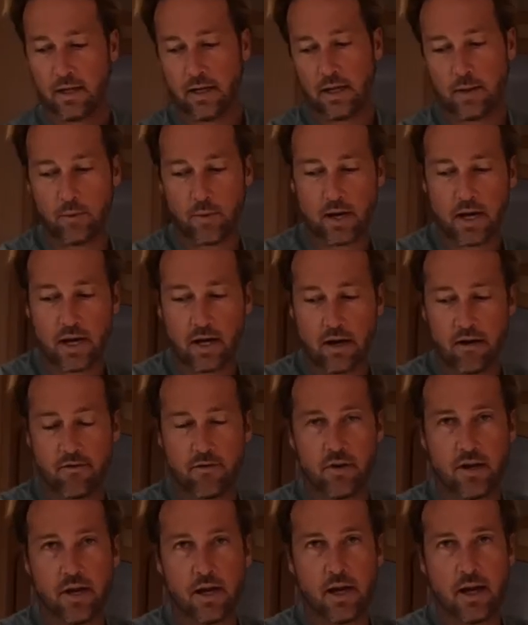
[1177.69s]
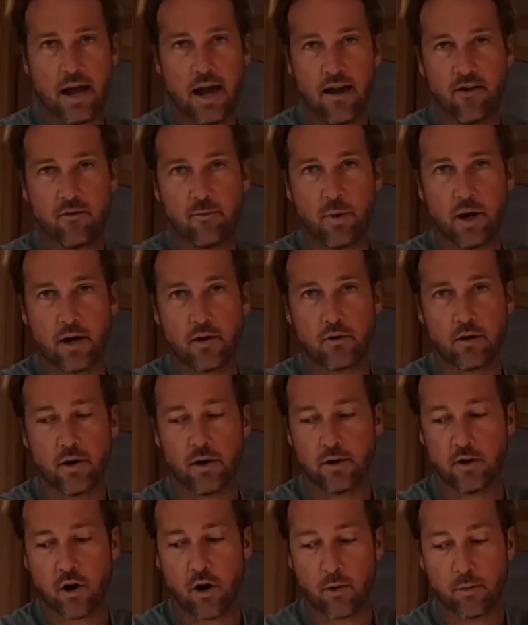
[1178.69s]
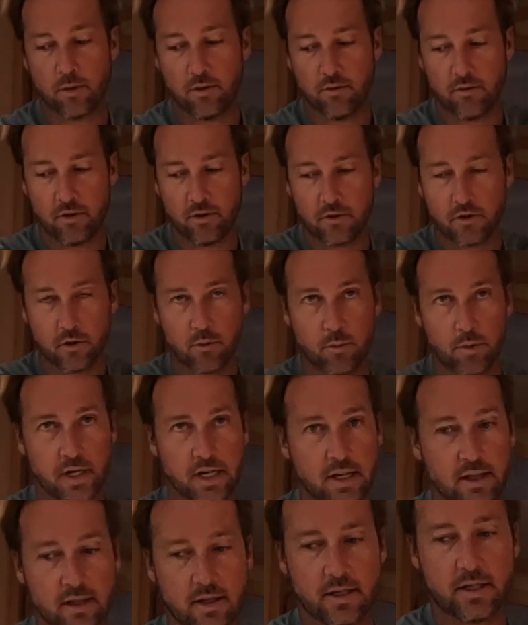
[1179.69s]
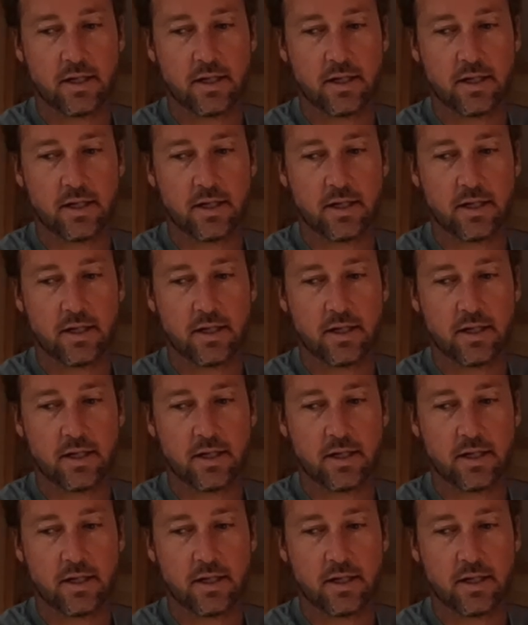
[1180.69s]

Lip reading: and we have a 0.5 micron carbon filter beneath the